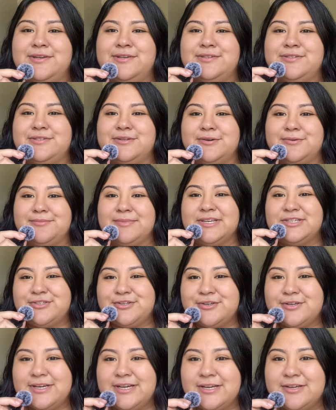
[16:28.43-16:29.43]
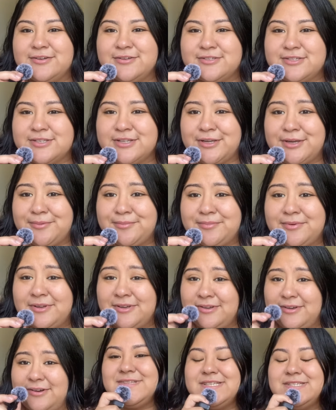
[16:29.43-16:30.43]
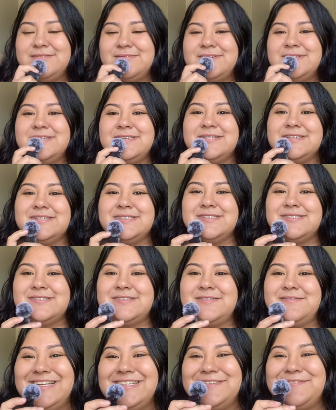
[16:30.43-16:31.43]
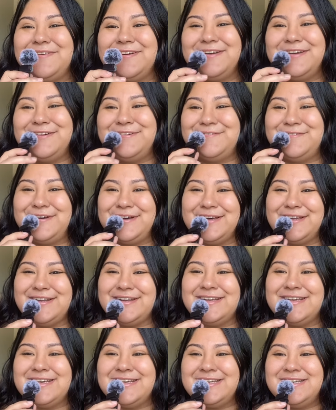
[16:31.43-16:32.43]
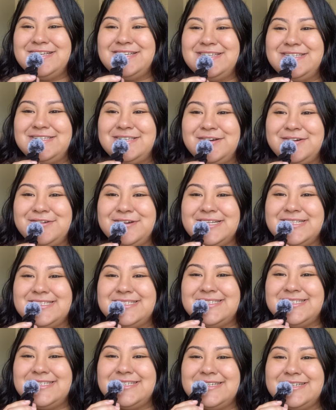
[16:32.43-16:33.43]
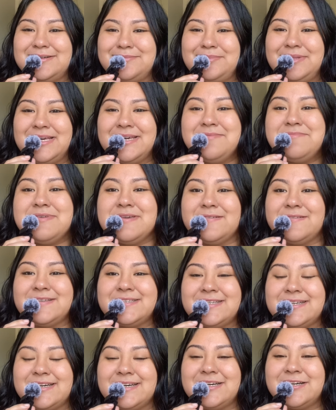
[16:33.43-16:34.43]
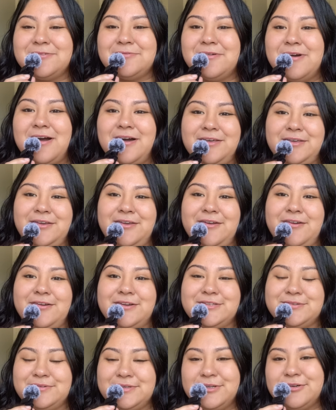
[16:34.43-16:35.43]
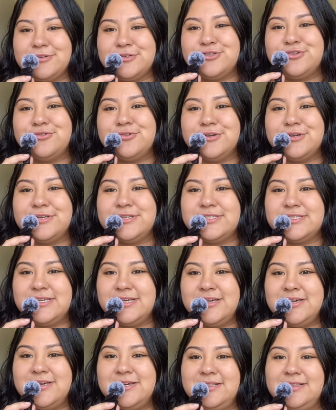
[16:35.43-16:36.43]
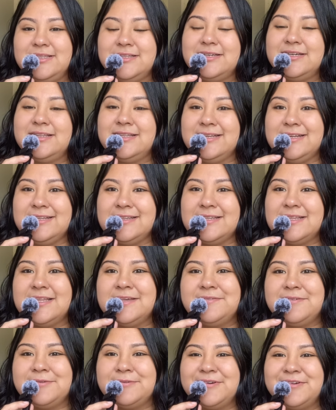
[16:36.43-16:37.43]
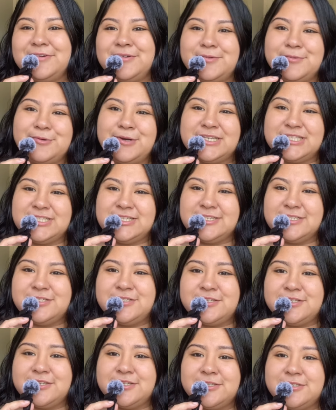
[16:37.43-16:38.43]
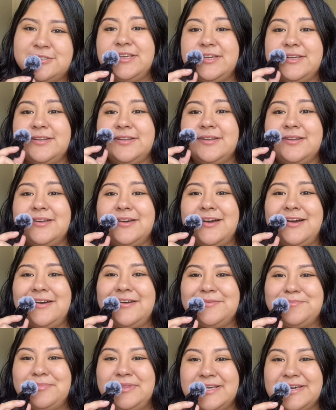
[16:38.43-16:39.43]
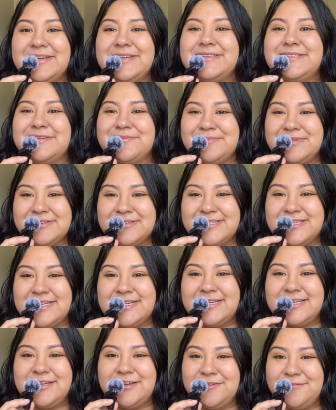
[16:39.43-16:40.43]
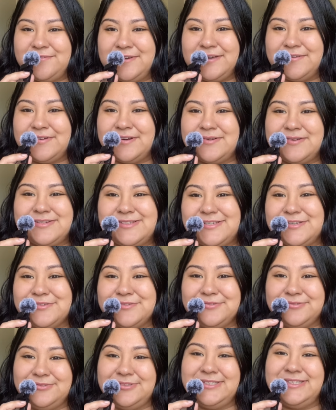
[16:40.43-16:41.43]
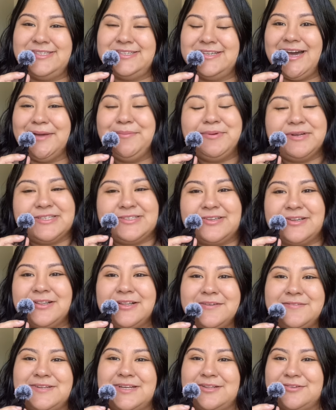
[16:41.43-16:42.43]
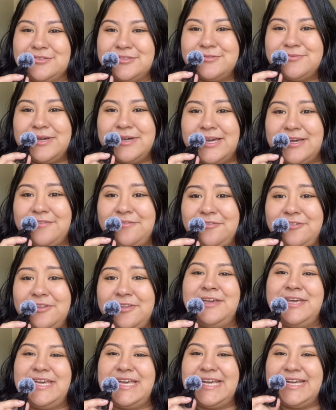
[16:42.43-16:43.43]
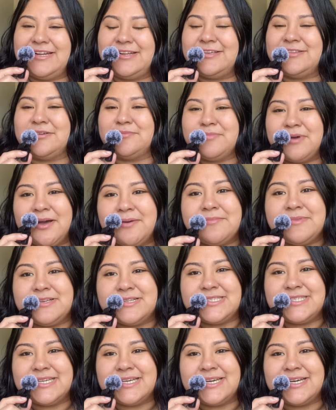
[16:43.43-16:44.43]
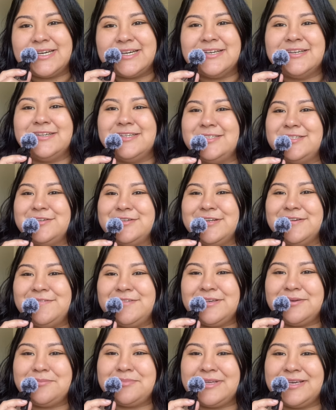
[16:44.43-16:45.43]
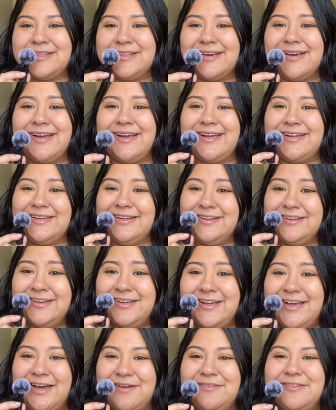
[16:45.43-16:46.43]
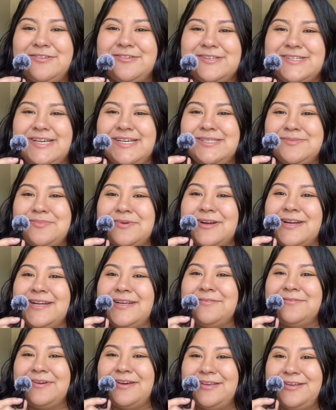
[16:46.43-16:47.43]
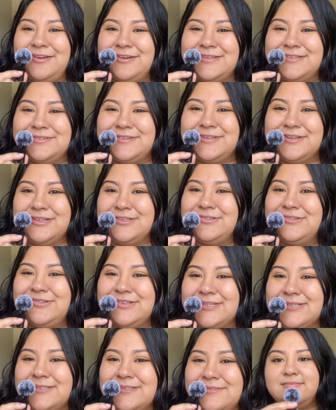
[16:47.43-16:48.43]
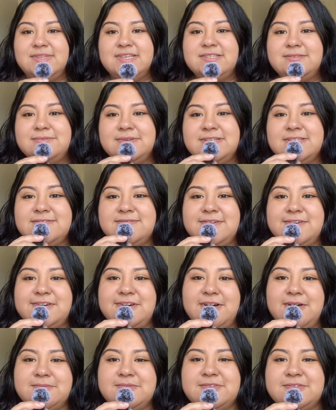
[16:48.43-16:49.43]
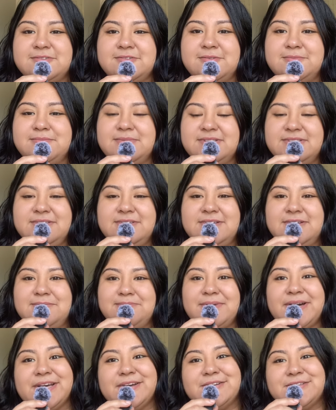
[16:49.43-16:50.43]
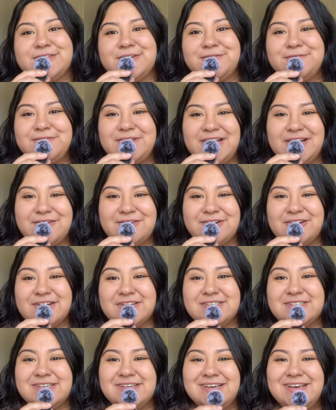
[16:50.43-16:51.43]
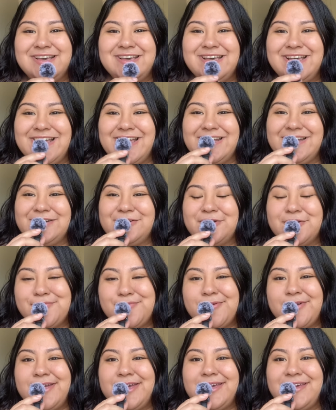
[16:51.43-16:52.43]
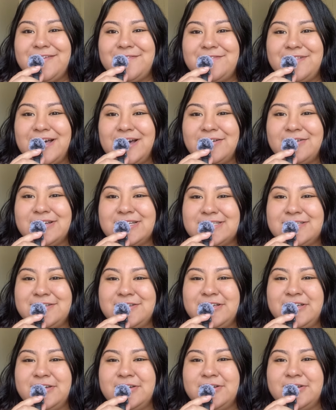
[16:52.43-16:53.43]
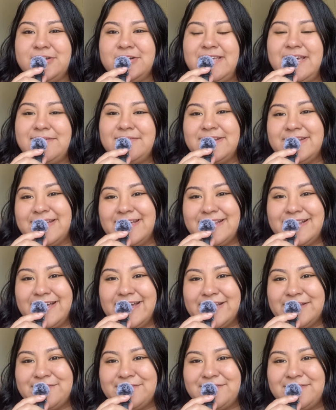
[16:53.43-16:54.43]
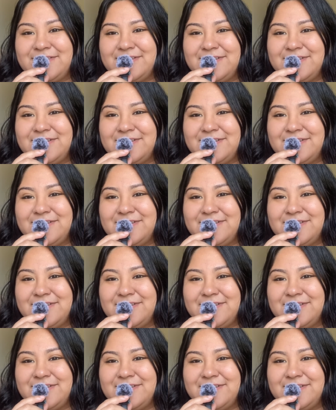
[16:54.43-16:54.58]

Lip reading: So make sure you get your sleep. This one it's very fun. So it's to play music while you're doing your chores, like cleaning the living room or washing dishes. You can play some music, your favorite tunes. I personally love Taylor Swift and other pop music, so definitely play that and have a little dance party while you're doing your chores. This one is very optional, but you can buy yourself flowers and incorporate flowers in your everyday life.